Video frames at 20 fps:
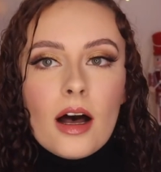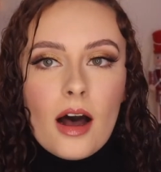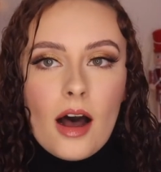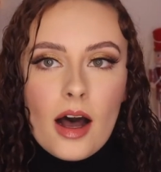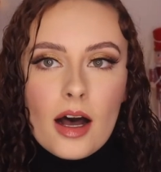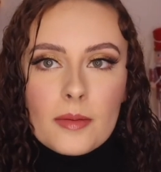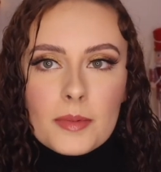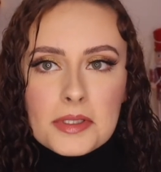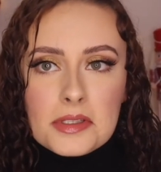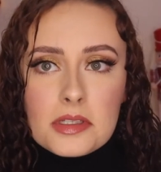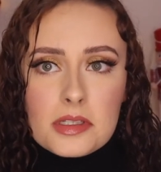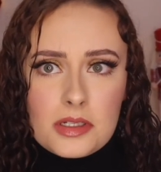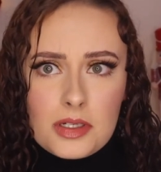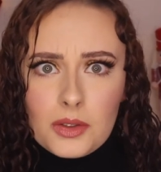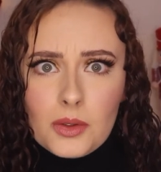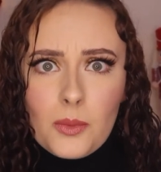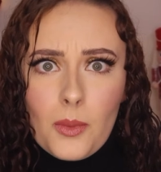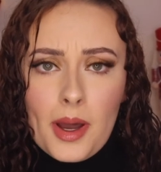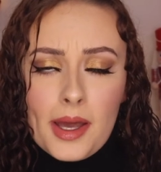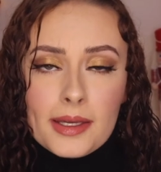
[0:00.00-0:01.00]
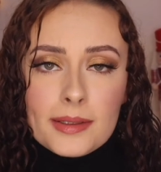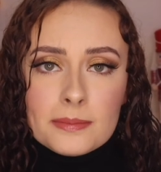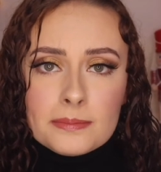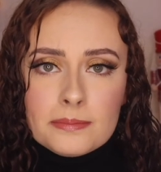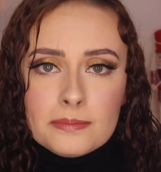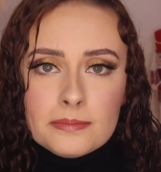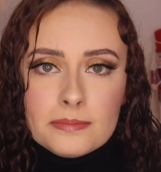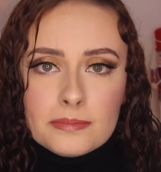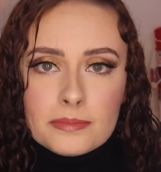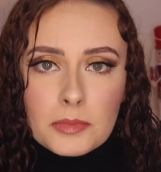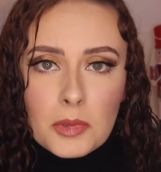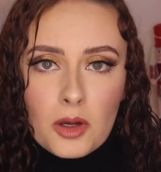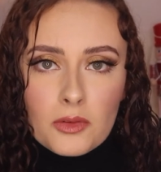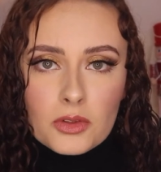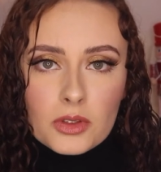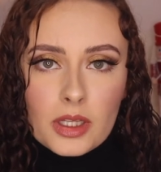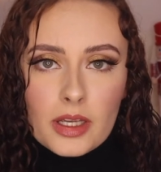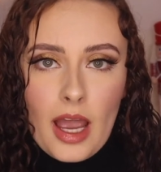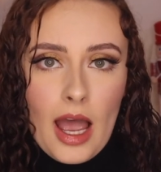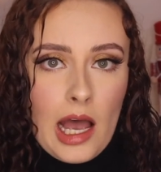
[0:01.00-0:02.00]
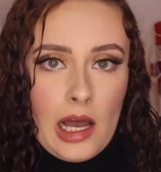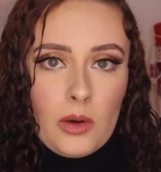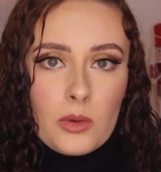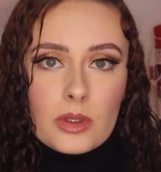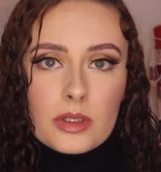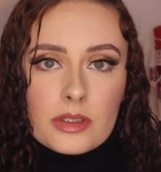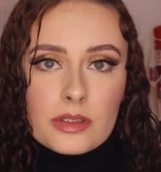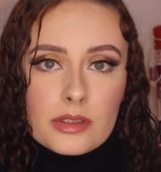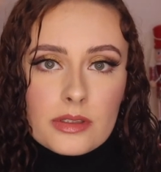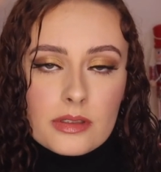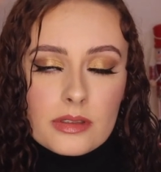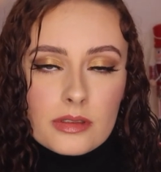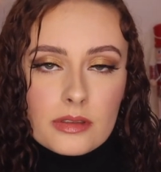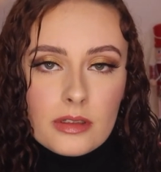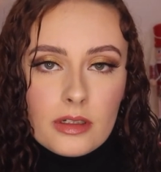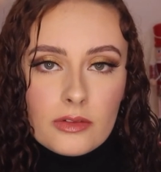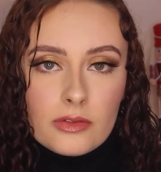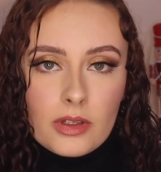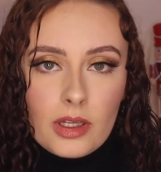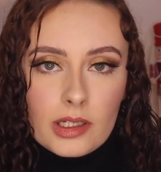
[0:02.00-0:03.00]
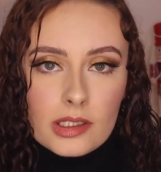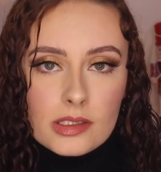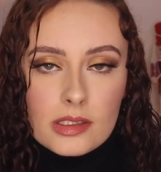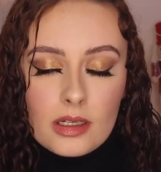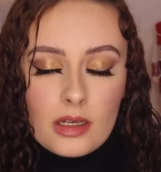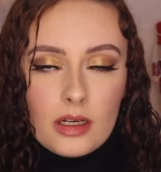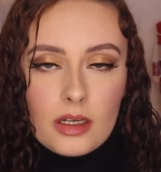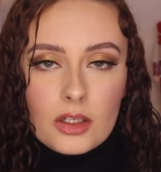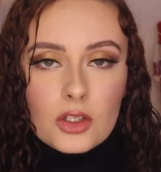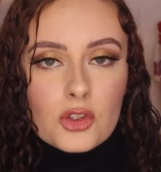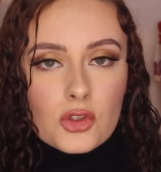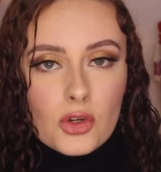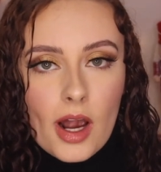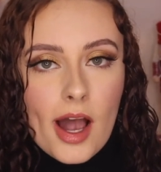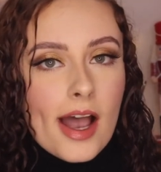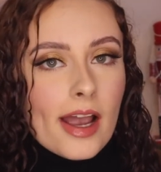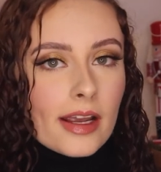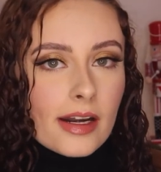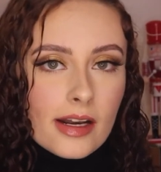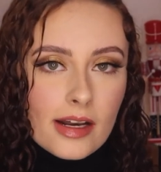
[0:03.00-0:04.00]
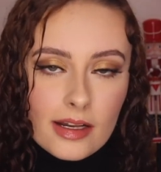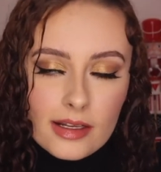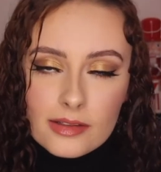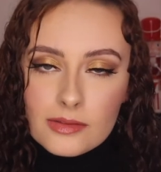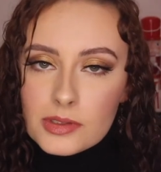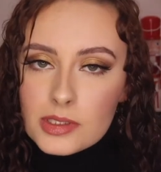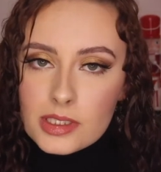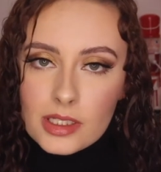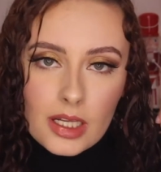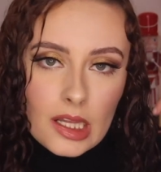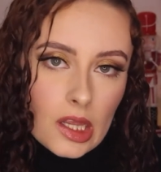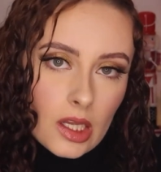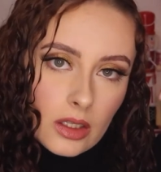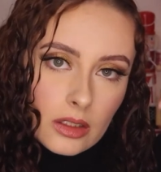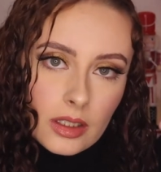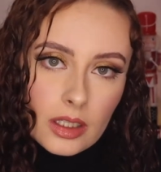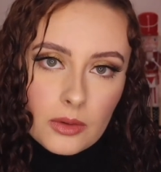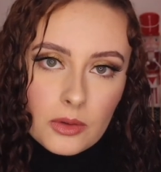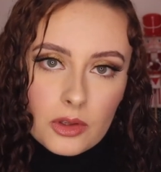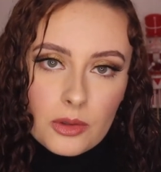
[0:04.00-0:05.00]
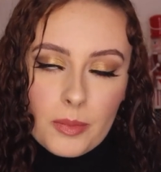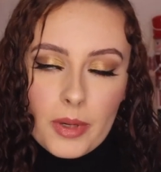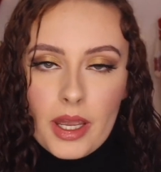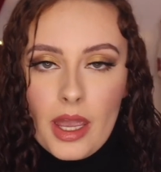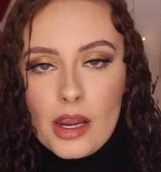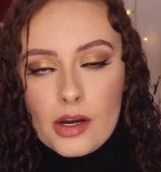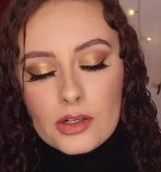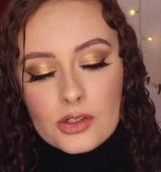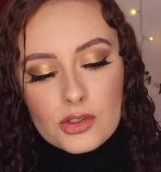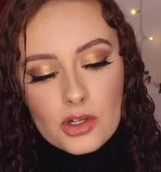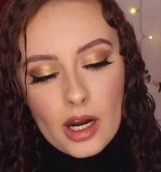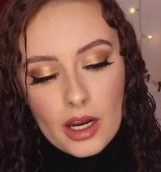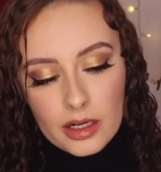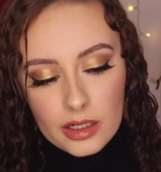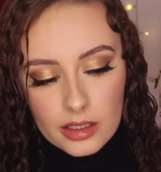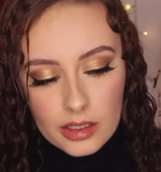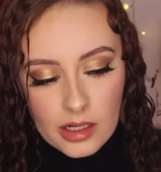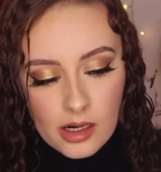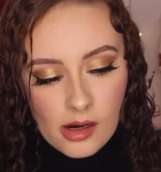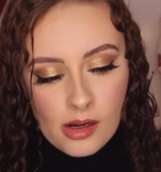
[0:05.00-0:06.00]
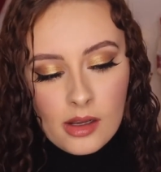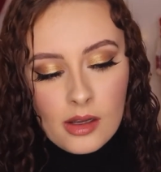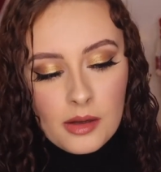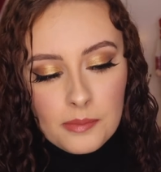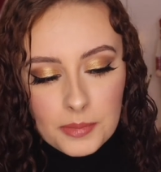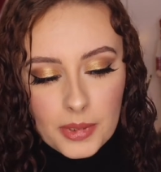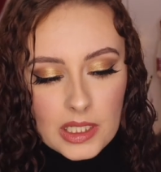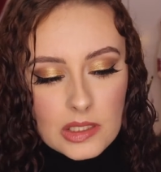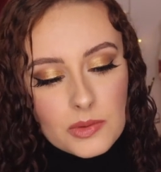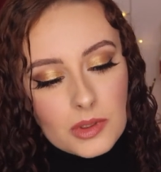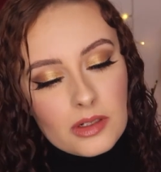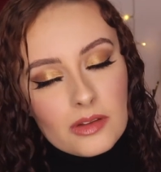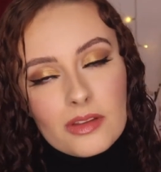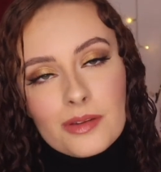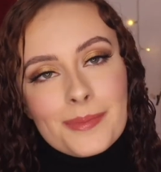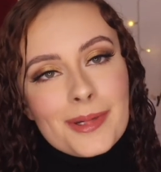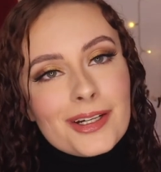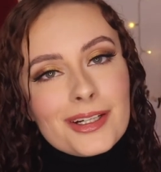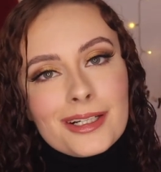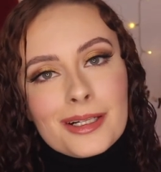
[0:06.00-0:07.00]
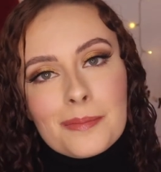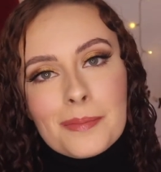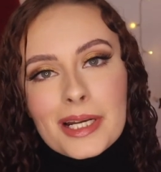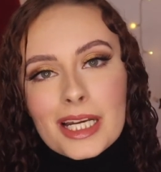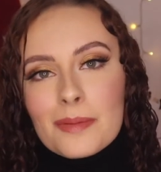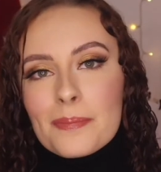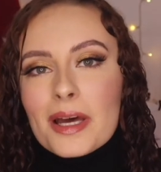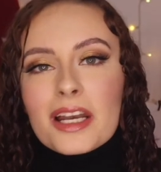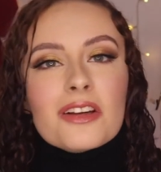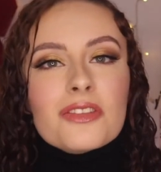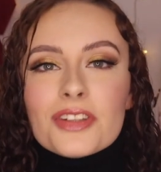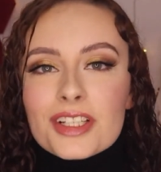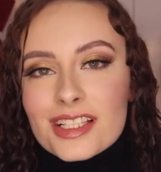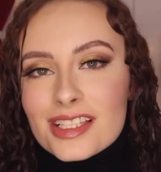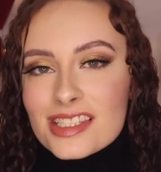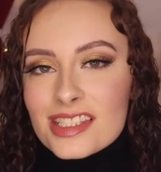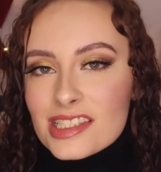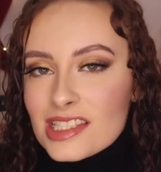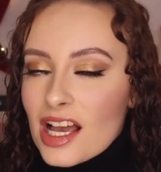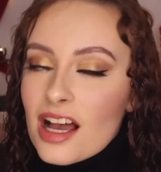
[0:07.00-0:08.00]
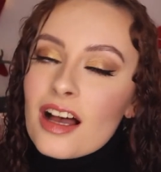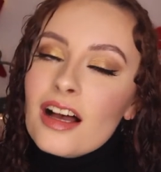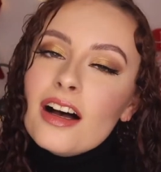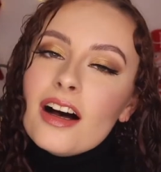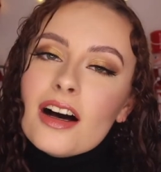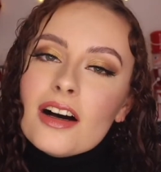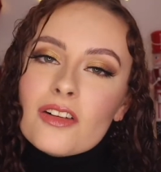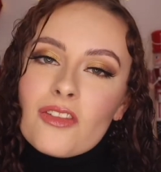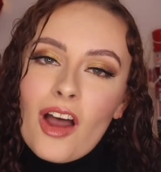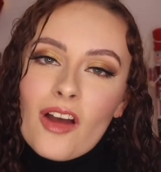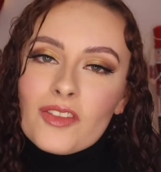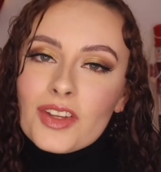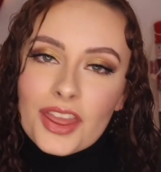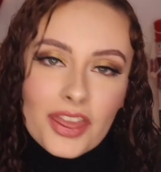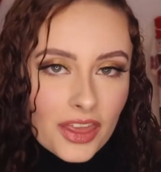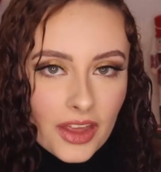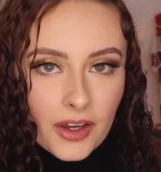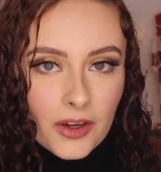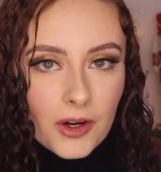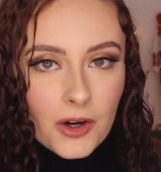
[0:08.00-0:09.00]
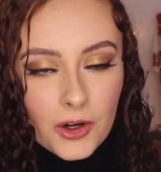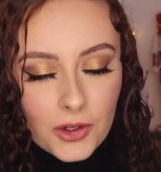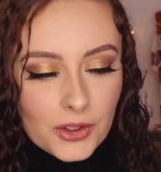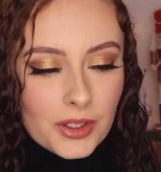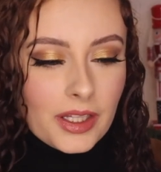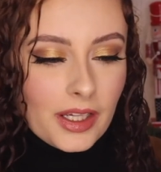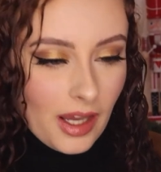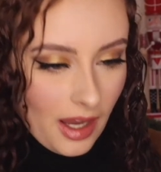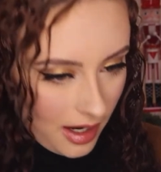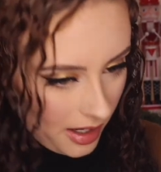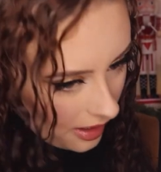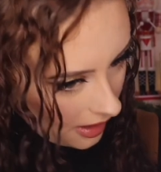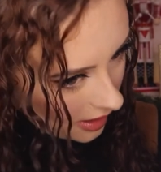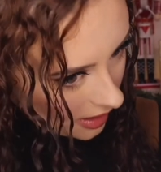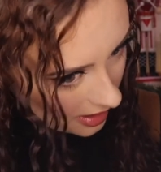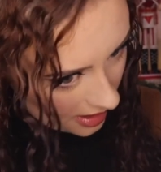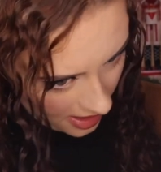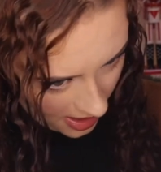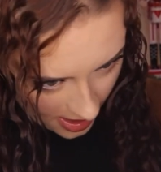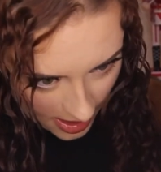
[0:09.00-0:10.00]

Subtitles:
It's still wet after like hours of like sitting and drying, and I sit in there like with my hair dryer. But that's one of the many benefits of having thick curly hair.